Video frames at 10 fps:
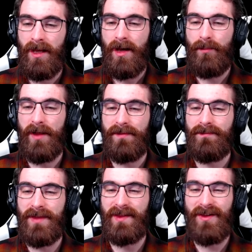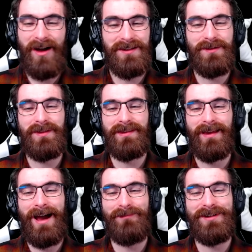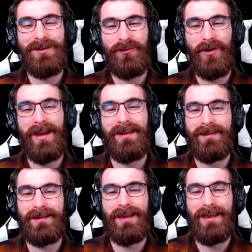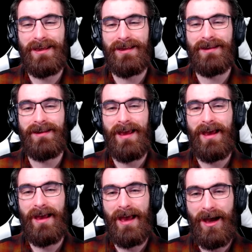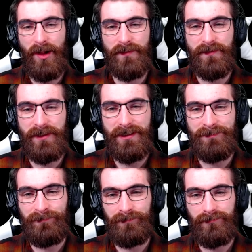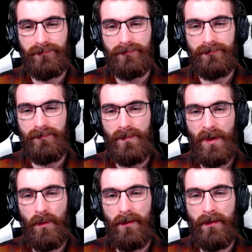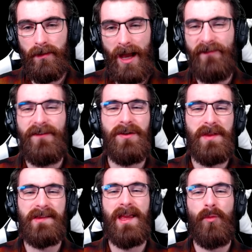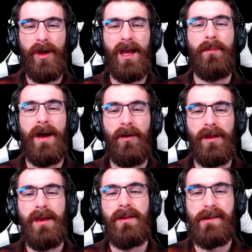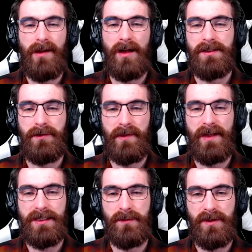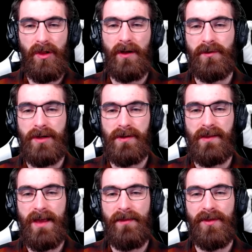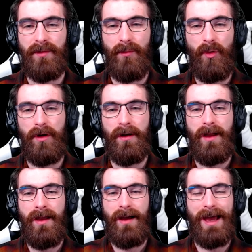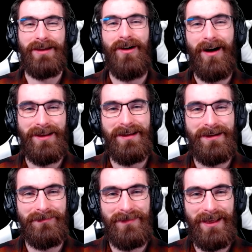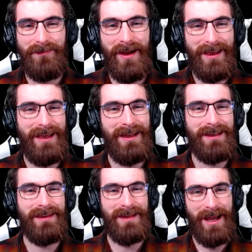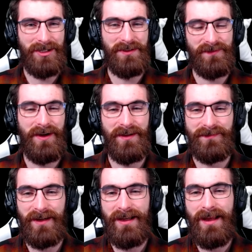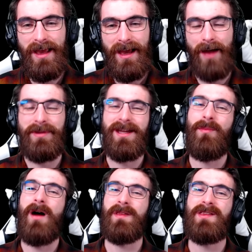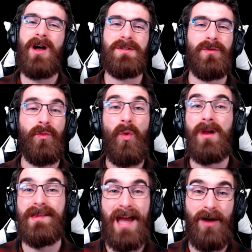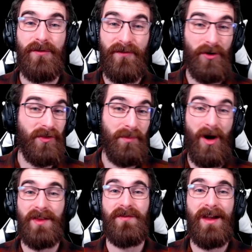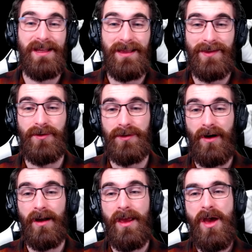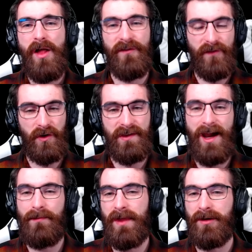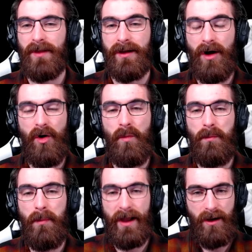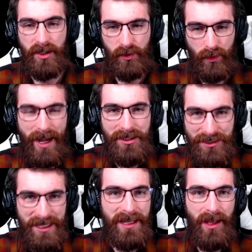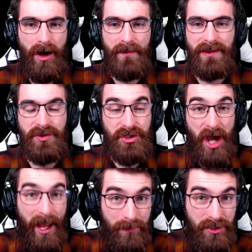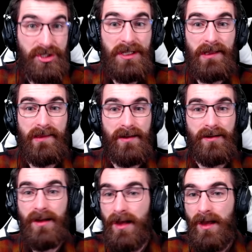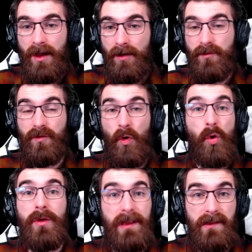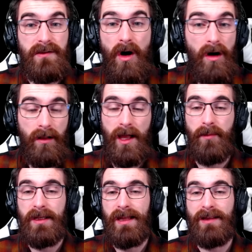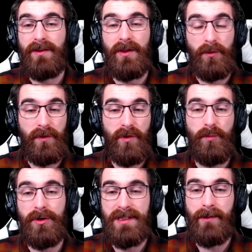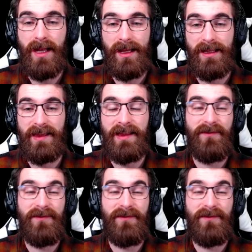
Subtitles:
But the Sawtooth, I'm gonna rank in alpha. I feel the same way about Sawtooths that I do with Claw Striders, in that they're more iconic in my head than actually fun to fight. I mean, come on, the Sawtooth was our first boss fight in Zero Dawn. The first time that you're like, oh my gosh, we're actually taking on these giant machines that are stories tall. I mean, it was super intimidating. It's